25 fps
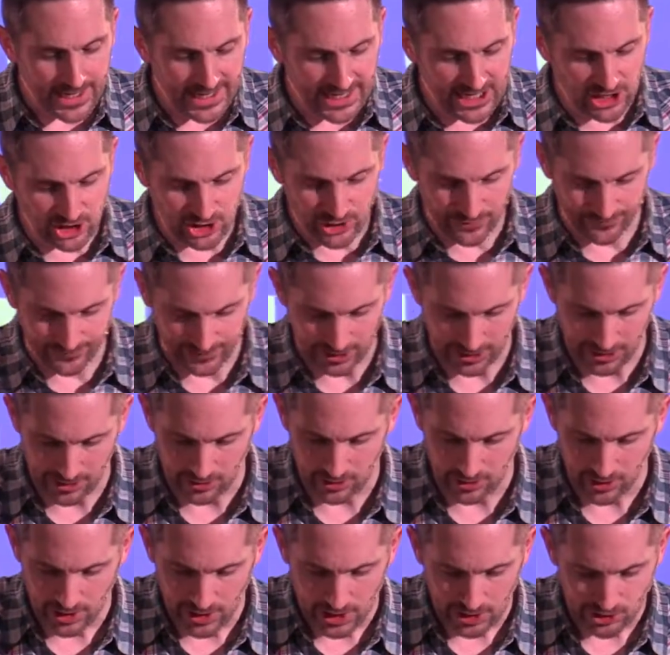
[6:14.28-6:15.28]
Each of
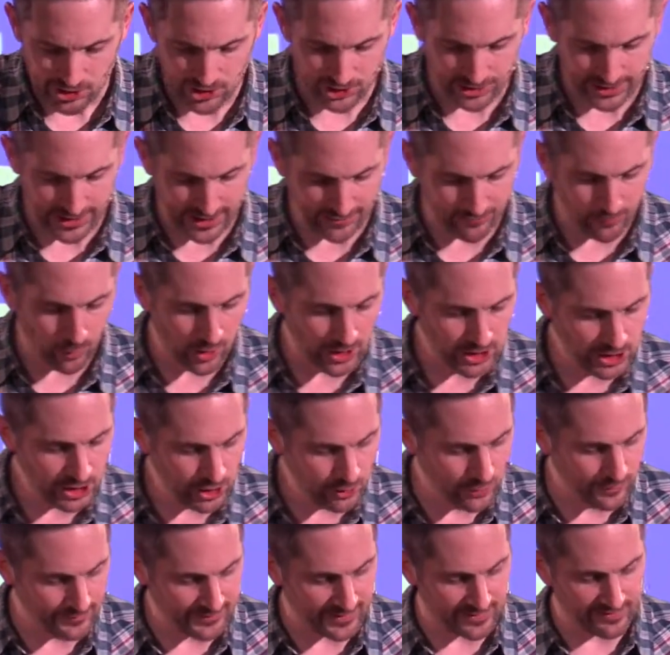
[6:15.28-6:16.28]
you should give what
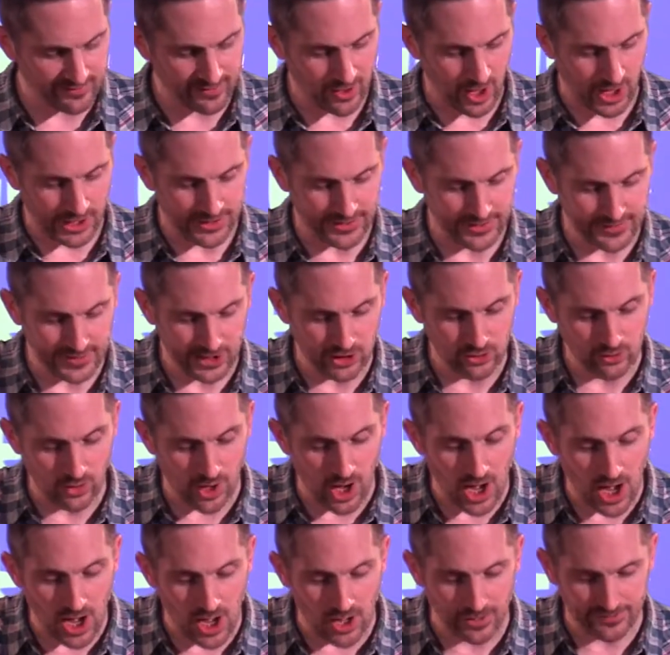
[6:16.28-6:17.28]
you have decided in your
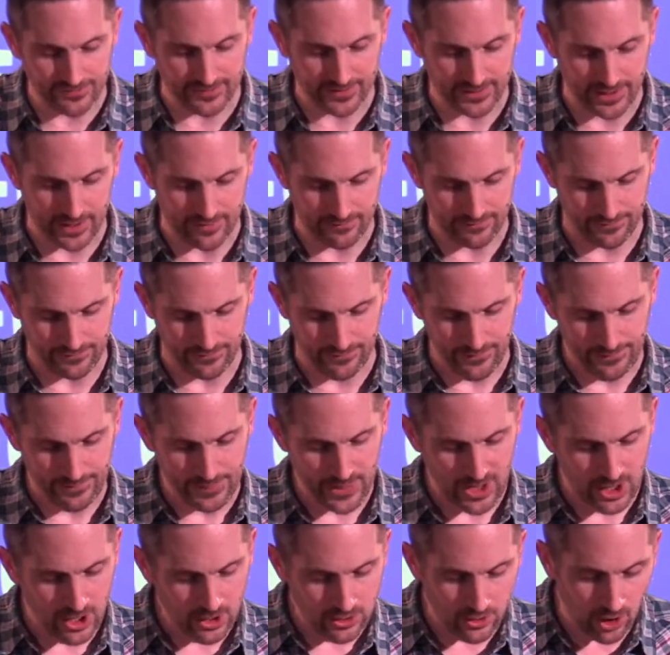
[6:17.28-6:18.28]
heart to give,
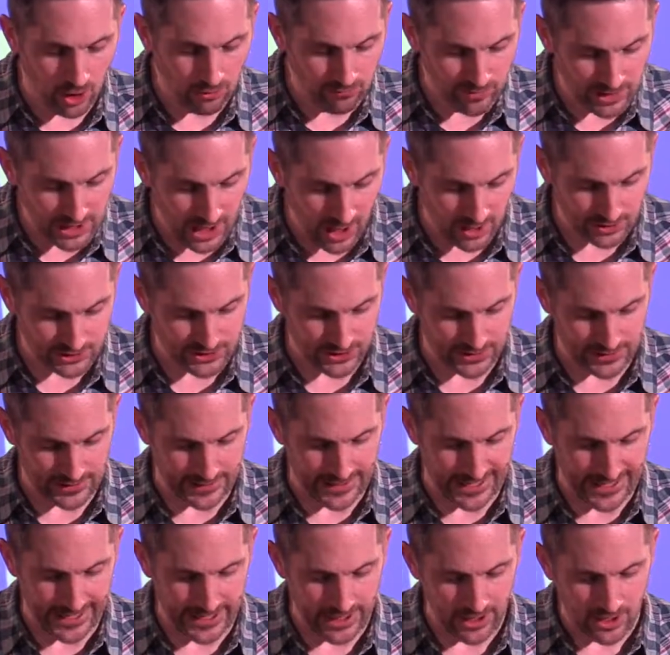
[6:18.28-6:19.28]
not
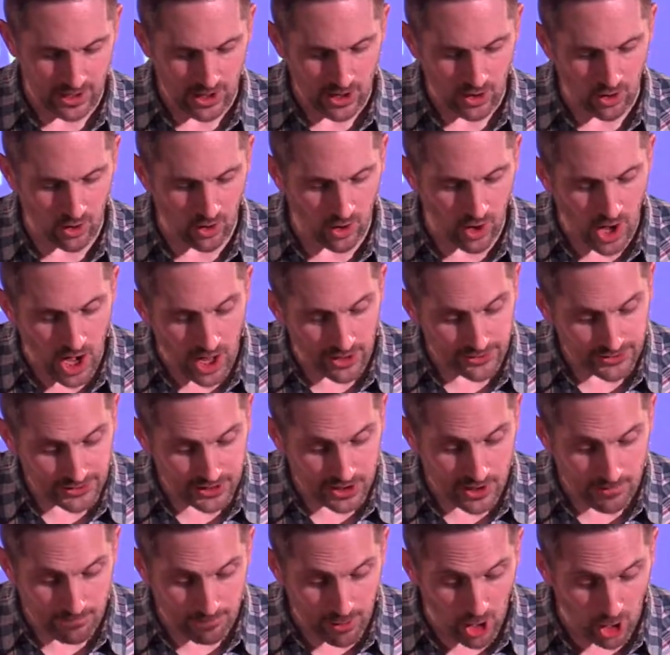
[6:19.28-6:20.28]
reluctantly or under
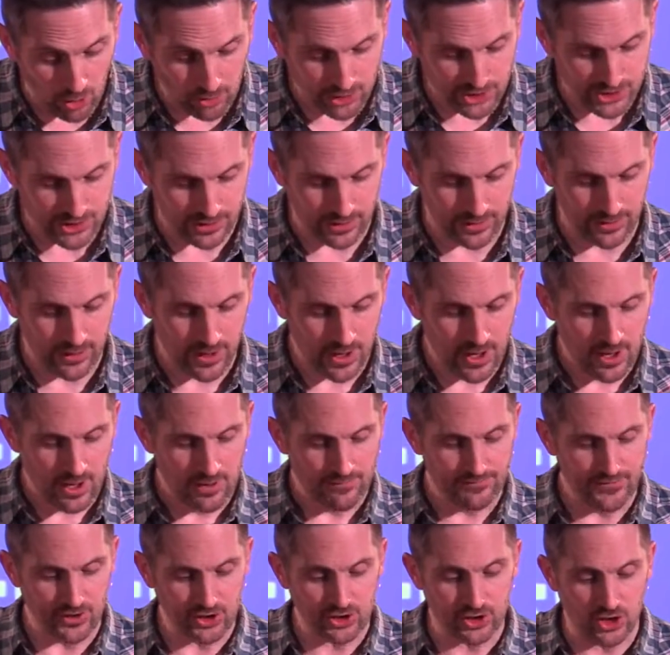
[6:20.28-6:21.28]
compulsion,
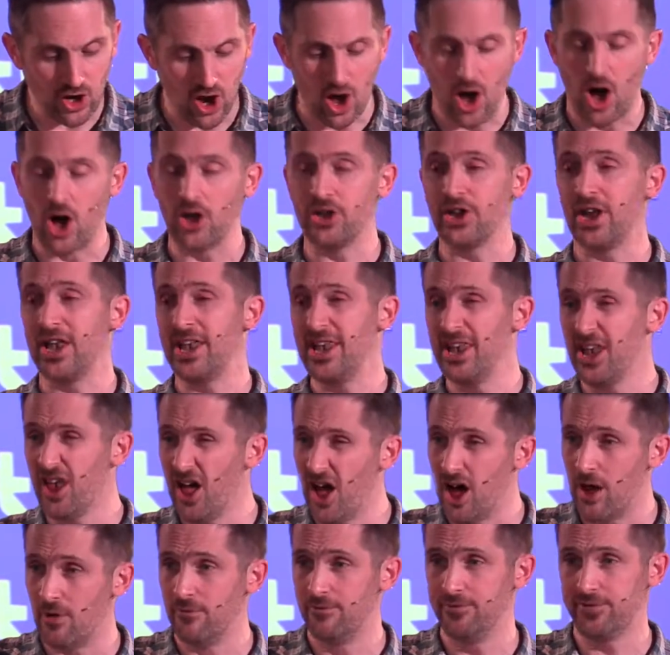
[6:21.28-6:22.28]
for God
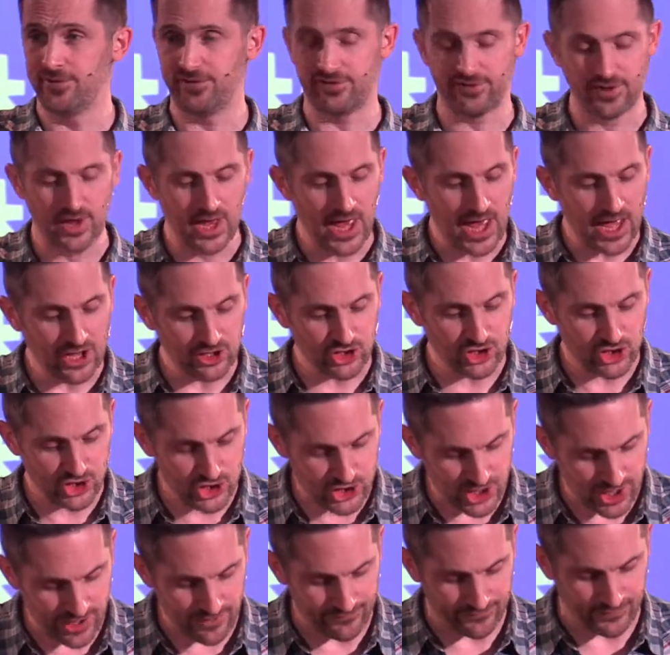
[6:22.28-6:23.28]
loves a
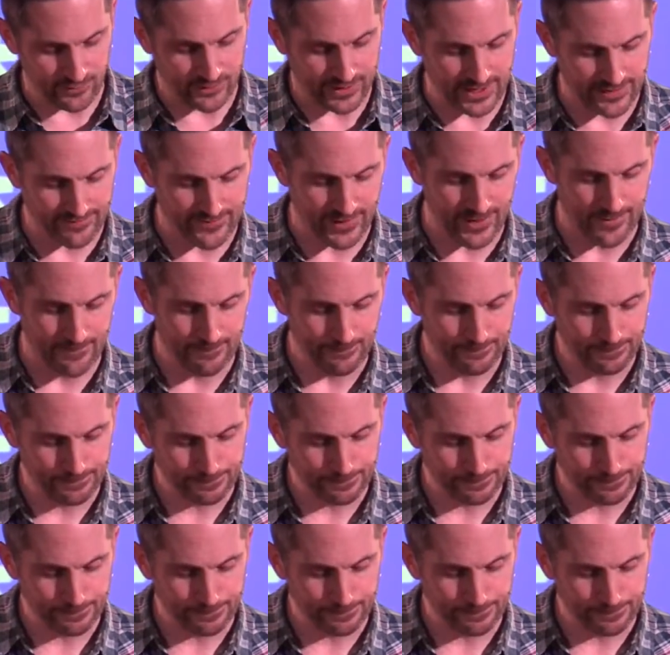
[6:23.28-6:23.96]
cheerful giver.